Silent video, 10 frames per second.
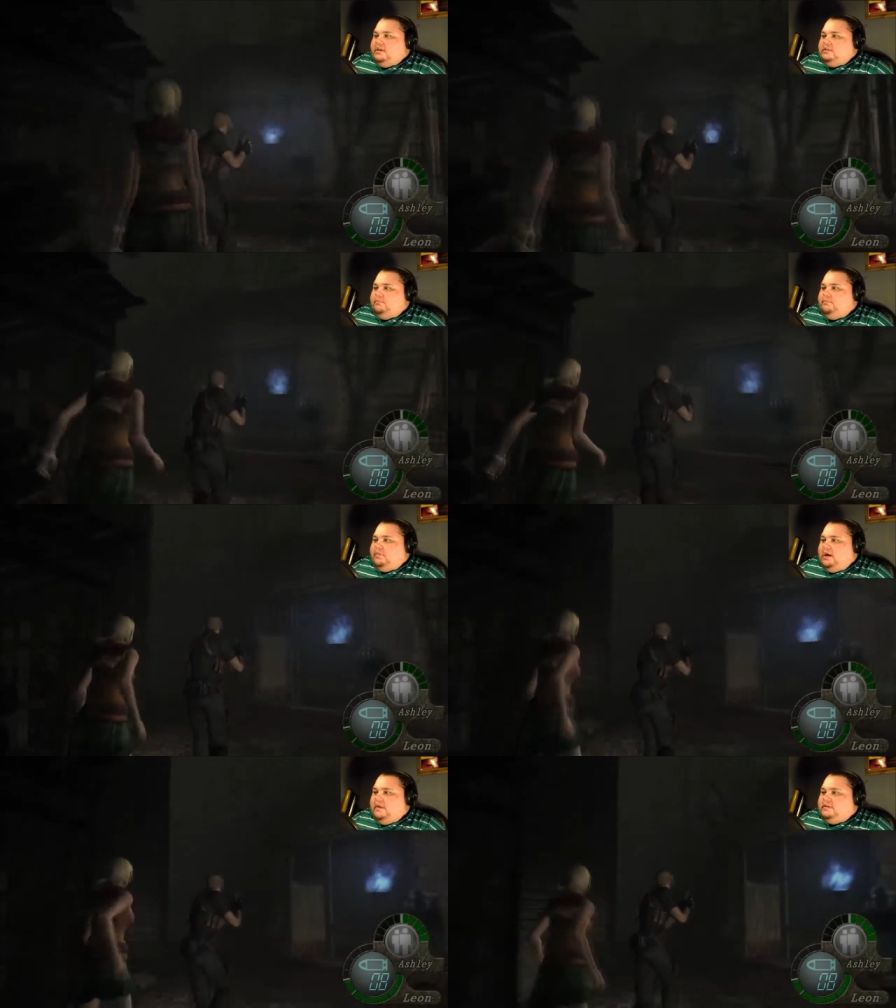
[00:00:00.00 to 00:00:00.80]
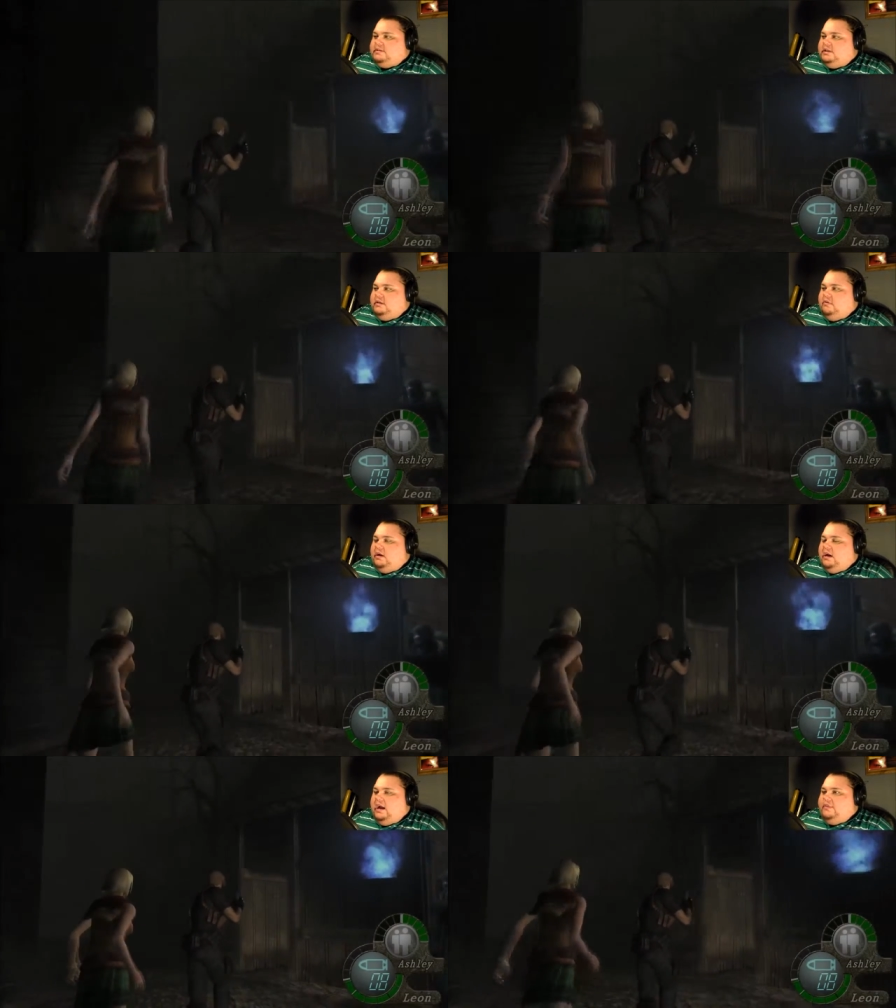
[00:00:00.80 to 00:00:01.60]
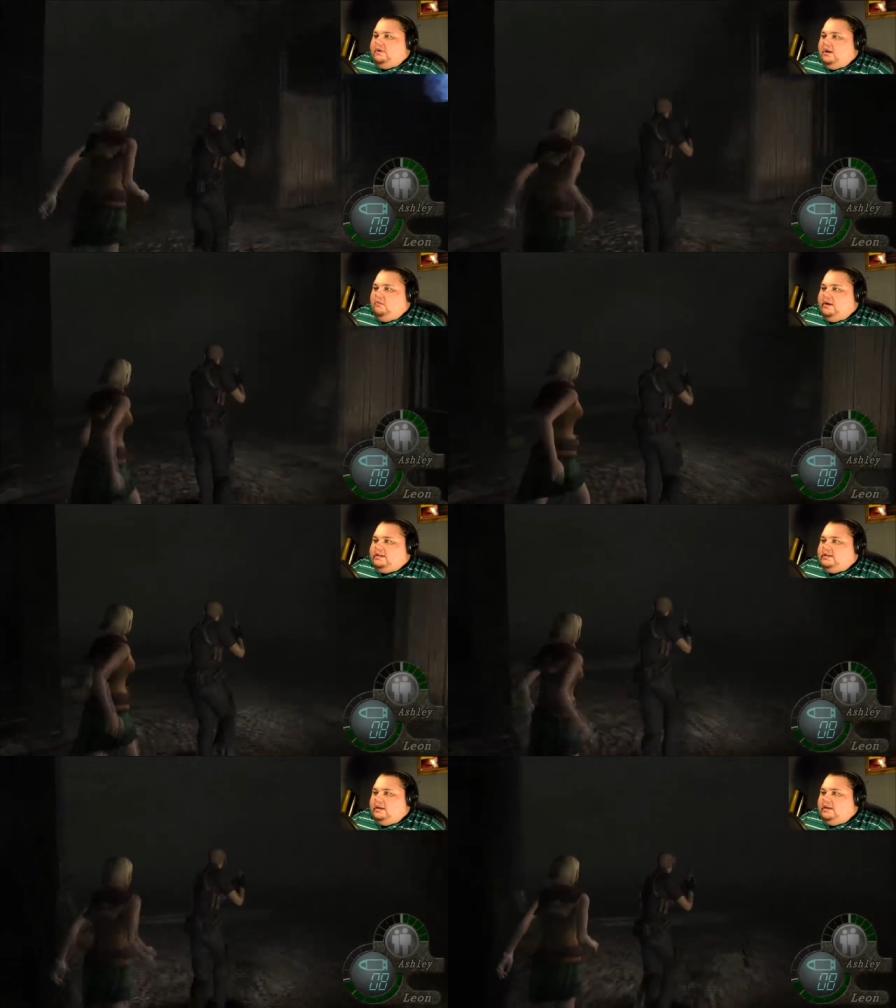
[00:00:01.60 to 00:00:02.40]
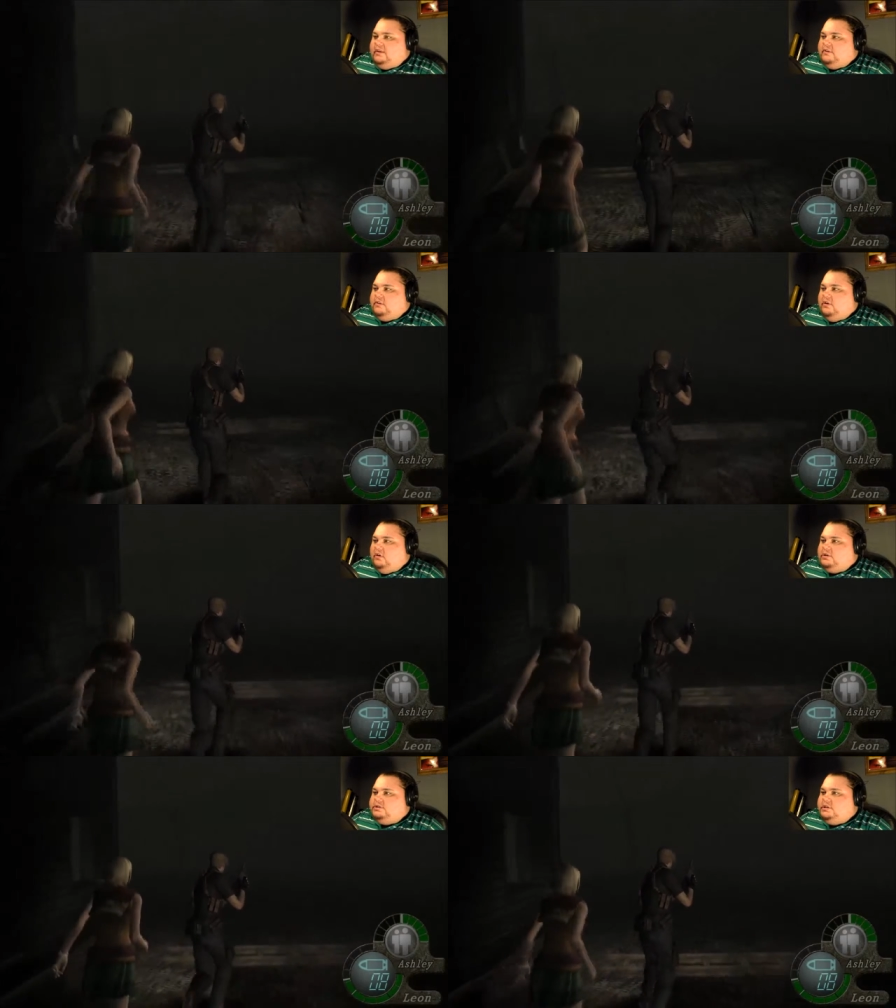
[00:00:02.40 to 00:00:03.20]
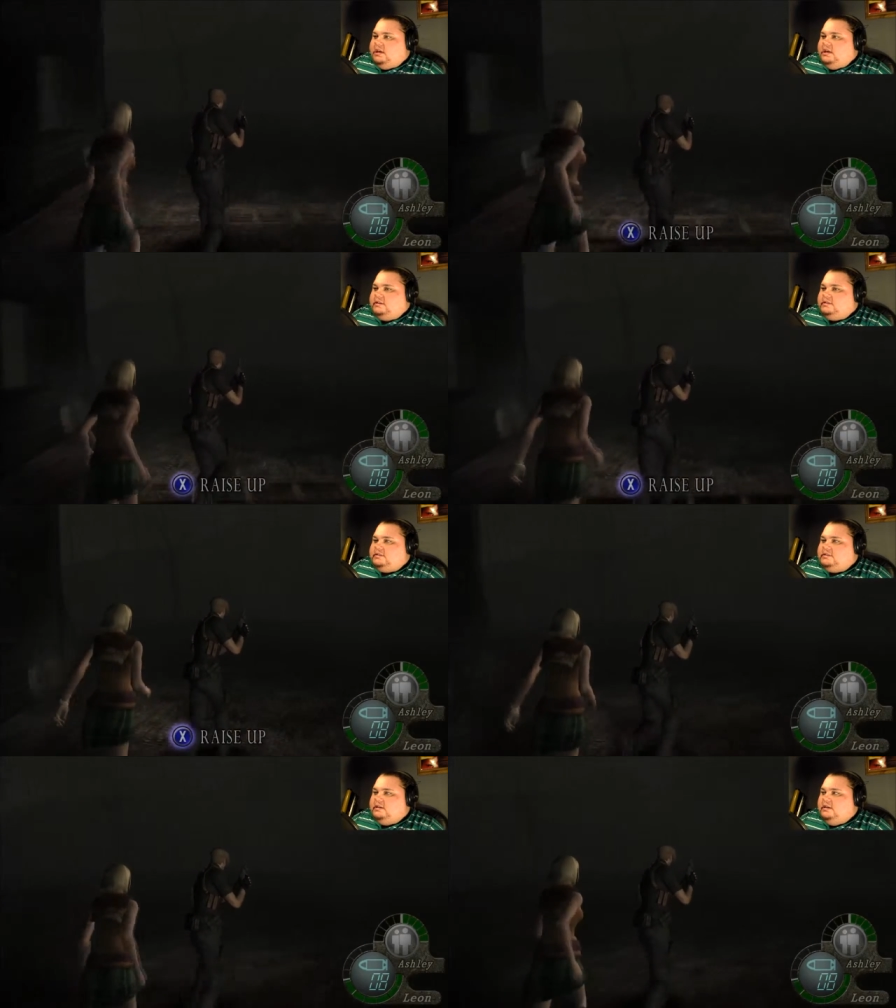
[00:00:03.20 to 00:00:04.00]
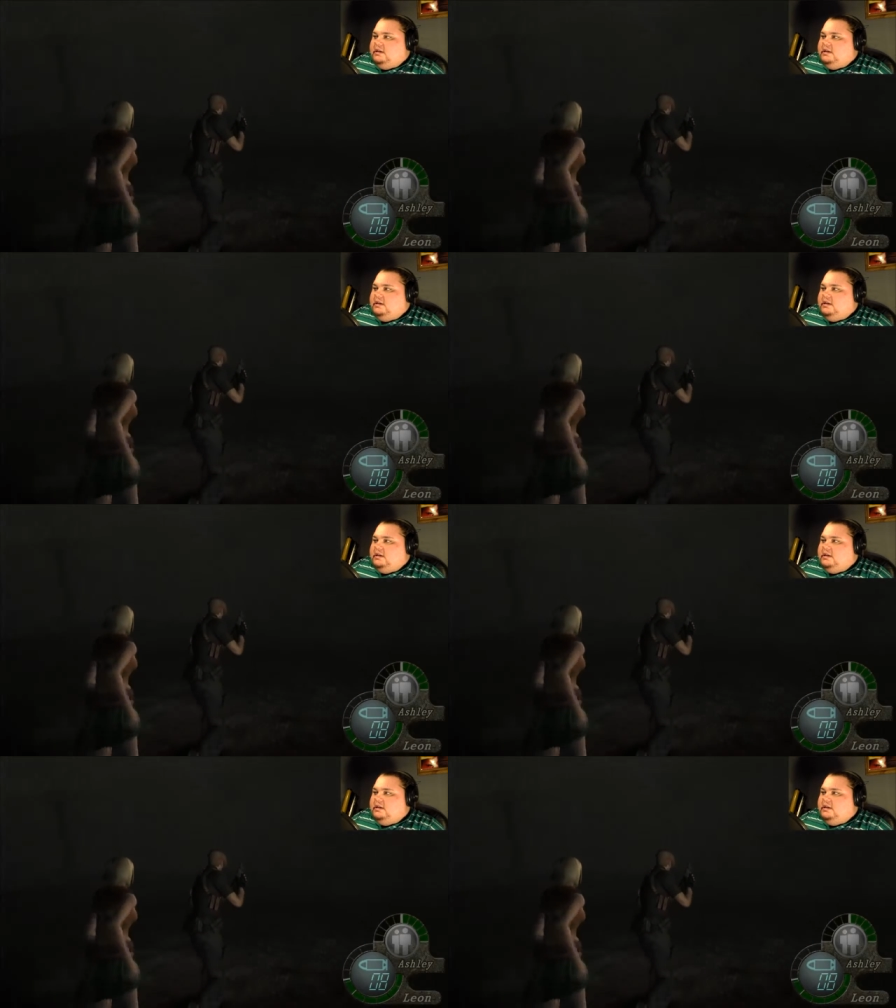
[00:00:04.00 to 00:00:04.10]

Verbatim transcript: Guess I'll buy the TMP. Well, I think I'll wait till I can get the large case.